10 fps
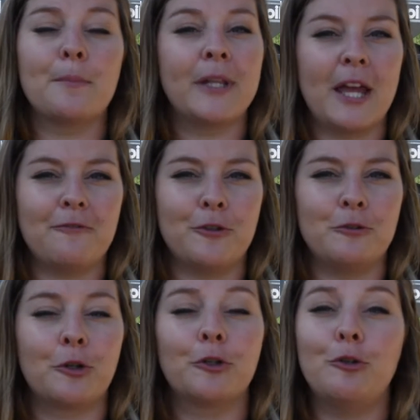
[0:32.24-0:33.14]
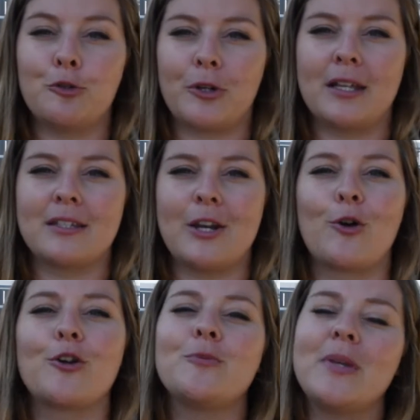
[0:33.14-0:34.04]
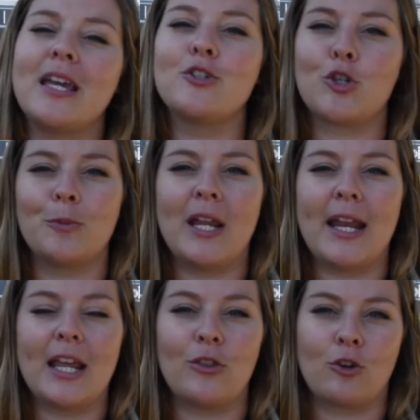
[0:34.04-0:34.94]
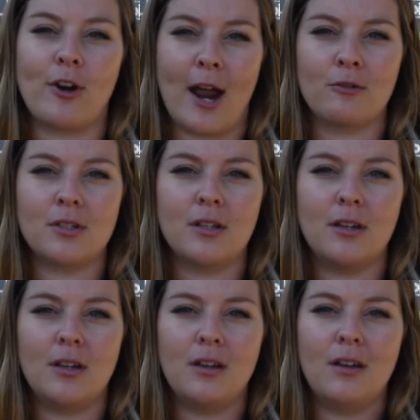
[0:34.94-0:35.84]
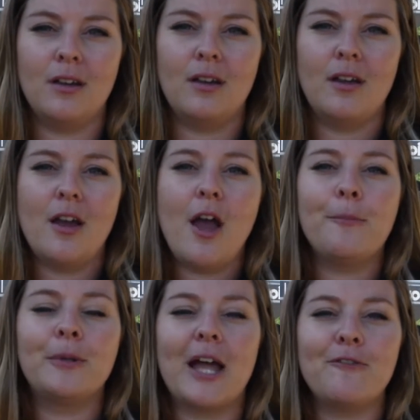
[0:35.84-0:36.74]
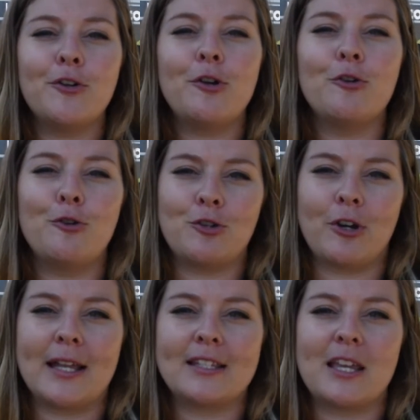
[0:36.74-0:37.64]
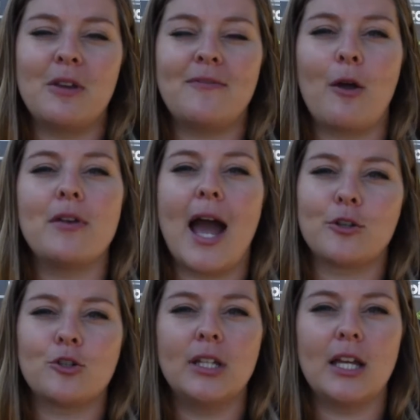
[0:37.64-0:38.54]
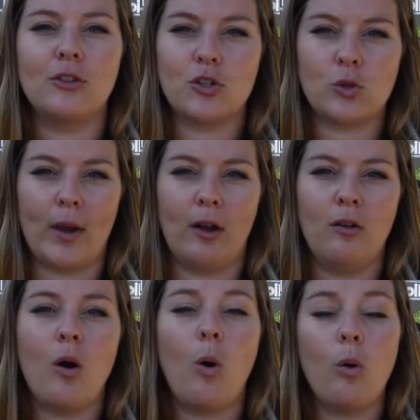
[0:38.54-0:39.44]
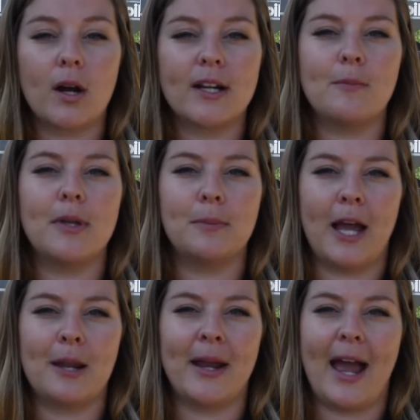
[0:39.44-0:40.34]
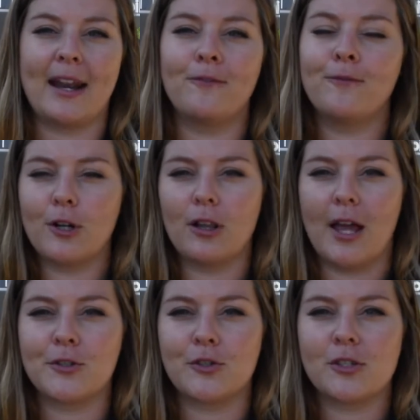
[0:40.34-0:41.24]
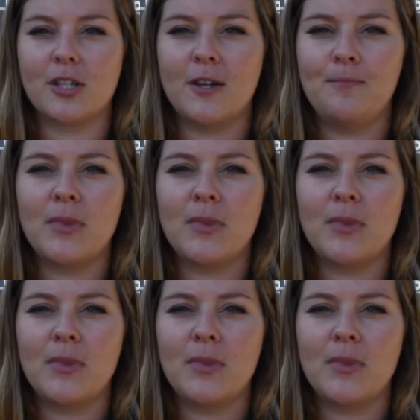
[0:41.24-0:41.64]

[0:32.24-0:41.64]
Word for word: and plant food or nutrients in order to begin germinating in the ground. Plant food or nutrients can be found naturally in the soil or can be applied by adding fertilizers.